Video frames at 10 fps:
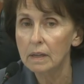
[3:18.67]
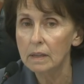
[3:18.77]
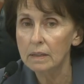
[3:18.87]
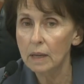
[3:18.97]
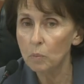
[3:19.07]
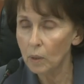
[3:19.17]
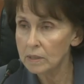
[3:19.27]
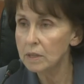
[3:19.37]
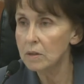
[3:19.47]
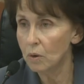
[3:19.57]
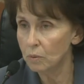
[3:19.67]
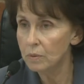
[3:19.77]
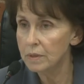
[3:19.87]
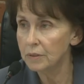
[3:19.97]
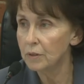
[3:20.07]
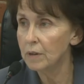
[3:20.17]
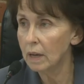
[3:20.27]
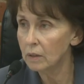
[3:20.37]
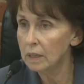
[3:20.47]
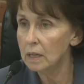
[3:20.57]
They want to know that they're
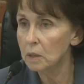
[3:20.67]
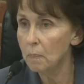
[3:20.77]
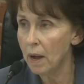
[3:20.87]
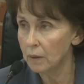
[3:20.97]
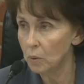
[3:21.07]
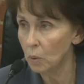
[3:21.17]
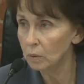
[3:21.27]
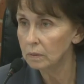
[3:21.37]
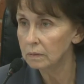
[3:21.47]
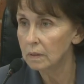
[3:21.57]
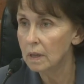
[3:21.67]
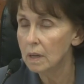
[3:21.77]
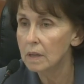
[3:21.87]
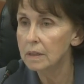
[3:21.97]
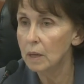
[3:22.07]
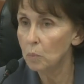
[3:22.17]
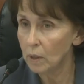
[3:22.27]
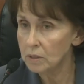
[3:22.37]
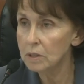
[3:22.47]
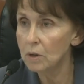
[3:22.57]
not going to hit a pothole. They
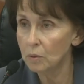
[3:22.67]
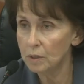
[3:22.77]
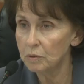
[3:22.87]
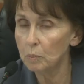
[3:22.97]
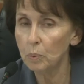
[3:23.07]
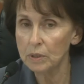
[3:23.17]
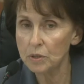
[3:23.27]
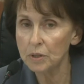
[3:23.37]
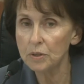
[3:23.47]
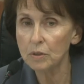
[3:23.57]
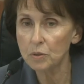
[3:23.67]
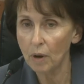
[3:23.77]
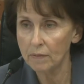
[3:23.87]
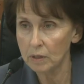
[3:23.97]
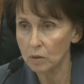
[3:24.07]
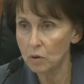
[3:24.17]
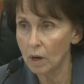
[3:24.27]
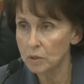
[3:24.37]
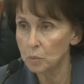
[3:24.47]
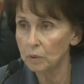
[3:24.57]
want to know that the bridge that they're driving
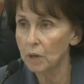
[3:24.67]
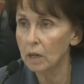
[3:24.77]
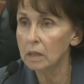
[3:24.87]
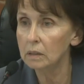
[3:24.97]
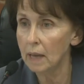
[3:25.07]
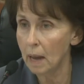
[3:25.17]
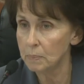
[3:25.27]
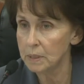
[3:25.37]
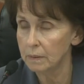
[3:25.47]
across will not collapse.